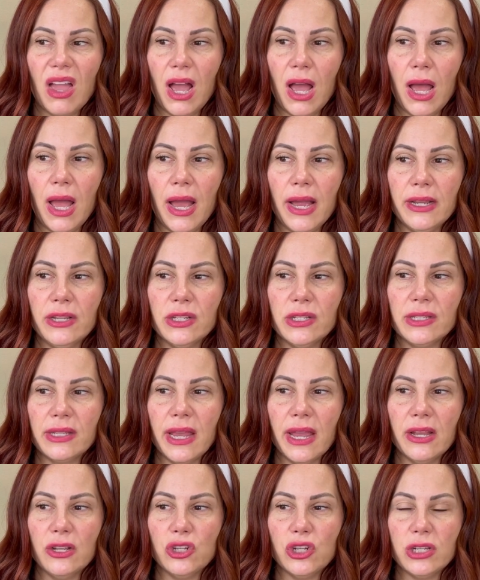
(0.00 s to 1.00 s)
I just
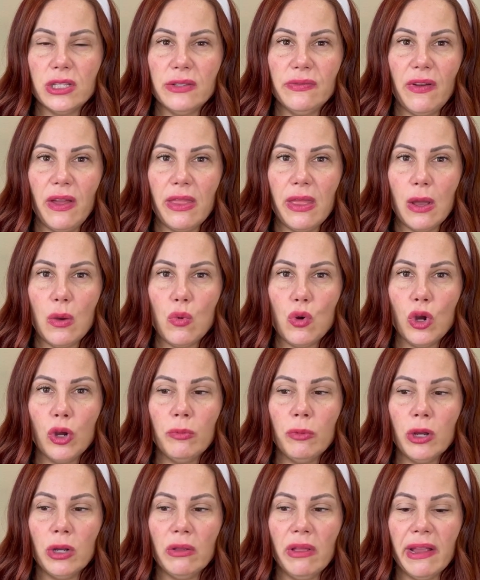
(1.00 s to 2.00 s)
can't justify that
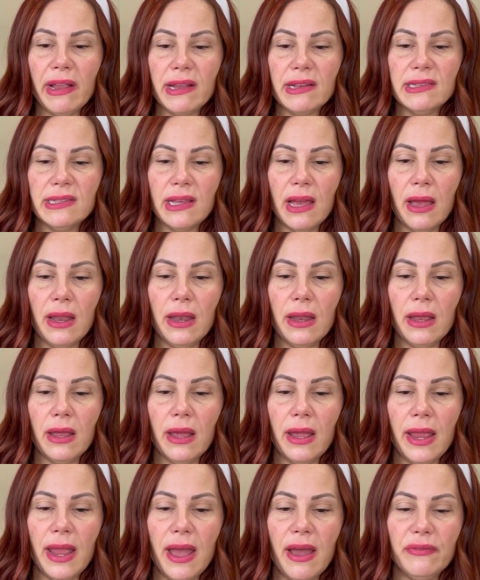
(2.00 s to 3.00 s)
warmer. Like I said,
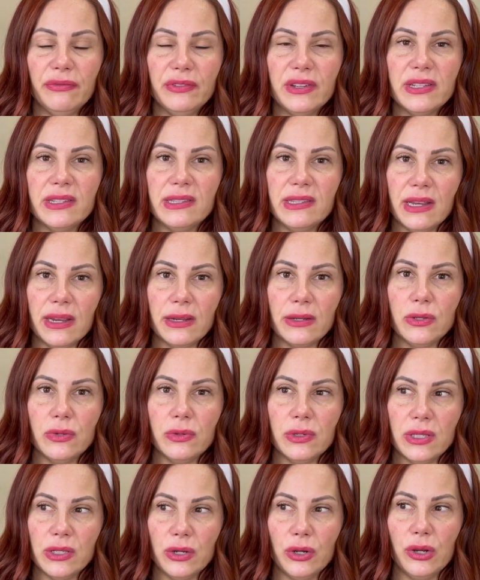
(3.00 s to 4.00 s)
I have to stick to
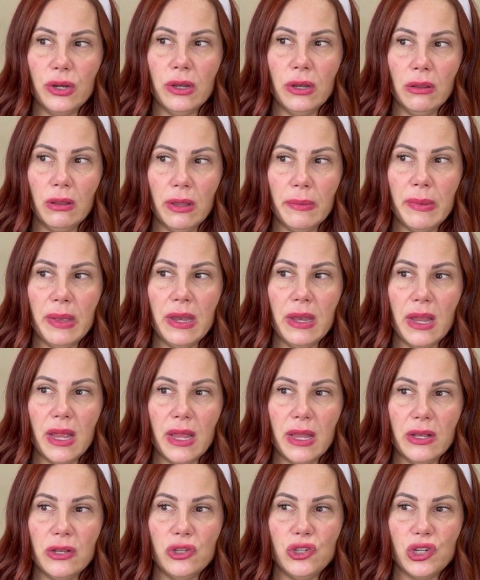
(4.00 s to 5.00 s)
a certain limit
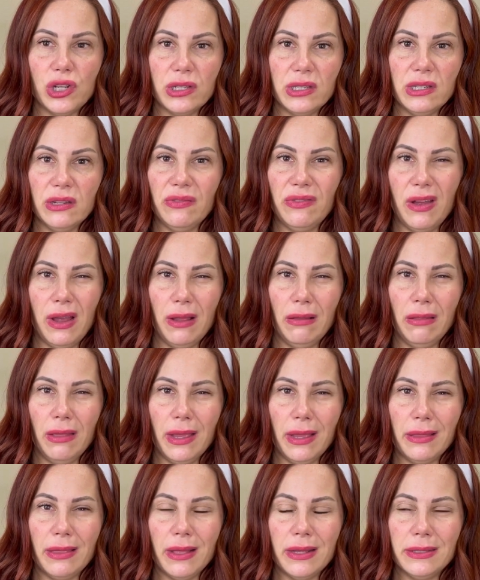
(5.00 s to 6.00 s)
and justify,
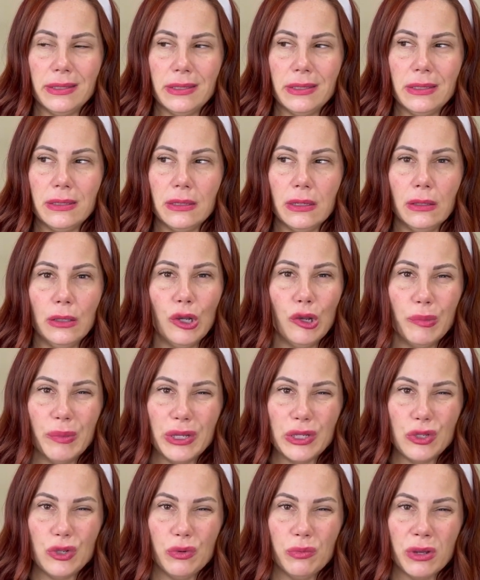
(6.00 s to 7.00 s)
like, that's a little
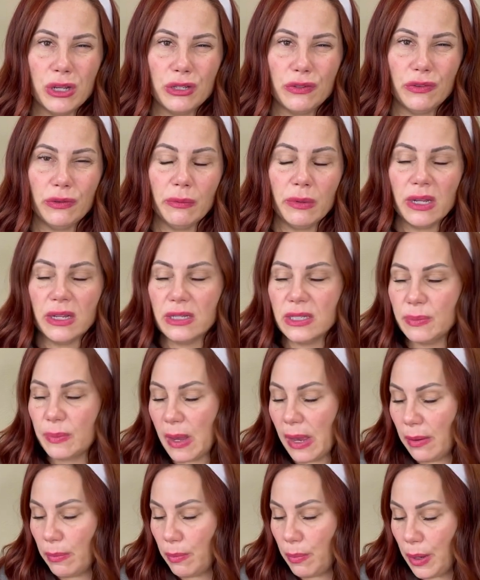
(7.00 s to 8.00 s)
bit too much for me to spend.